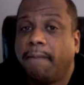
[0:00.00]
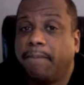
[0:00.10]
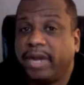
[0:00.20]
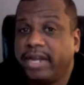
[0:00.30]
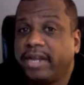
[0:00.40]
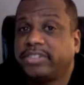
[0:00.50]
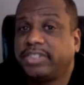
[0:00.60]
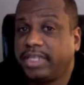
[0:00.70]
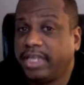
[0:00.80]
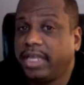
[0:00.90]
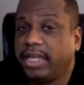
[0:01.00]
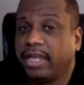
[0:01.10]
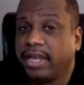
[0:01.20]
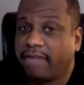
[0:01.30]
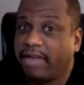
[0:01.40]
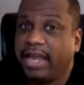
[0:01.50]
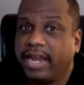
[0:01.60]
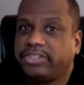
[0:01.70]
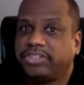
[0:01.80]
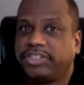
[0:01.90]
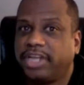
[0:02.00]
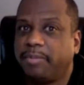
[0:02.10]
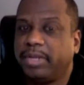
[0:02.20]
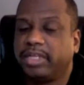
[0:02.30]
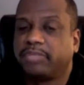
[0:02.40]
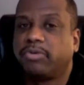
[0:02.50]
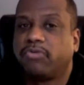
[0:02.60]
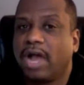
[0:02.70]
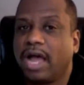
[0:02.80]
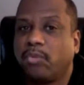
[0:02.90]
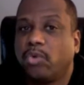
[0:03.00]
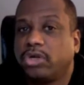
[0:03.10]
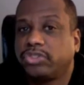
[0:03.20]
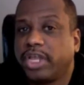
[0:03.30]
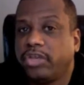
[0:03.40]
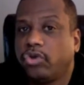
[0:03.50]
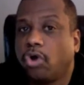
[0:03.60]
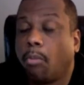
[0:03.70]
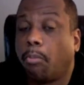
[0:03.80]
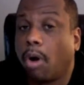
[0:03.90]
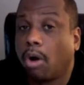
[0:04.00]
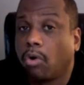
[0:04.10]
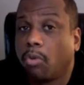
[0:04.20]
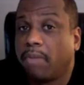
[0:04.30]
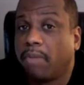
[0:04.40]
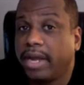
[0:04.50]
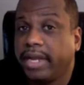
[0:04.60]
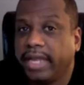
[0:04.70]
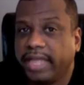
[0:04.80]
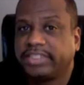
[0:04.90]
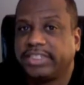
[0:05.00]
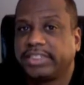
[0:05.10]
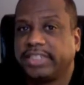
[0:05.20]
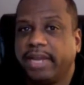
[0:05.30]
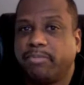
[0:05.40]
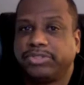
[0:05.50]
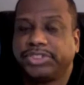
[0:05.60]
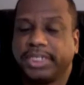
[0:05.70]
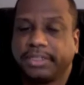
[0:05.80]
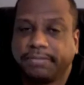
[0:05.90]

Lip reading: But here's the key, and I've had agents tell me this, but Ron, where else can you go borrow money at 6 to 8%?